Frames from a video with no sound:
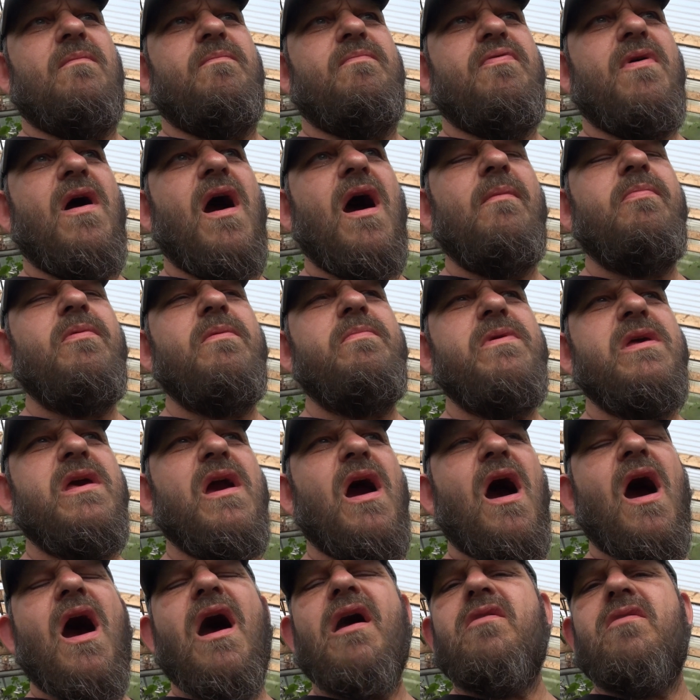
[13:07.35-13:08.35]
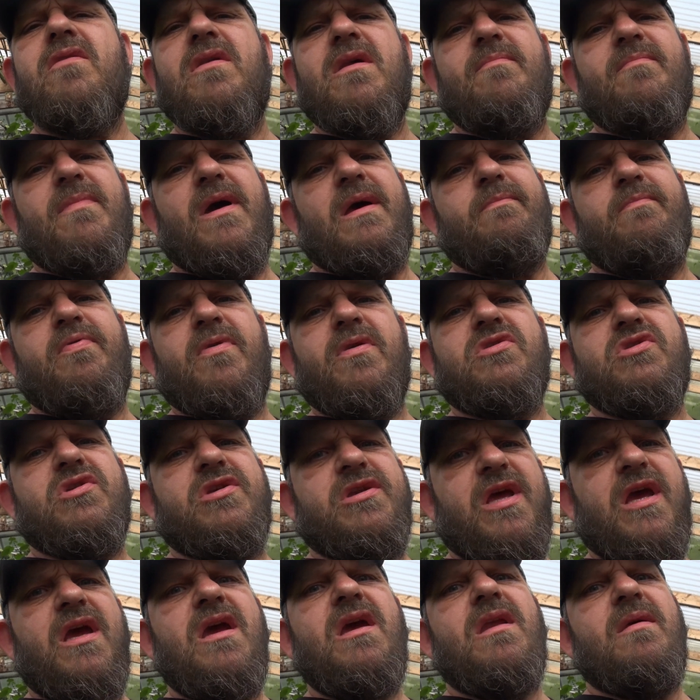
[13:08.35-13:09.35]
probably hotter than my
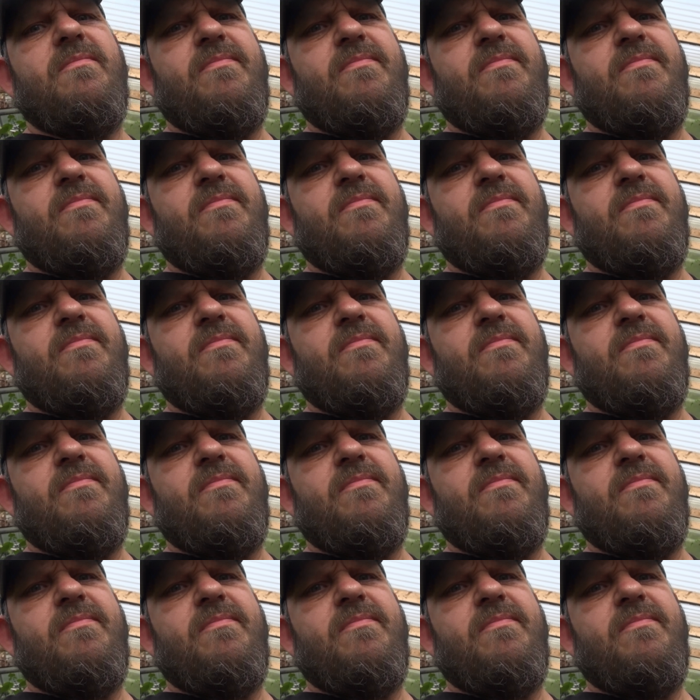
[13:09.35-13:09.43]
Butch T.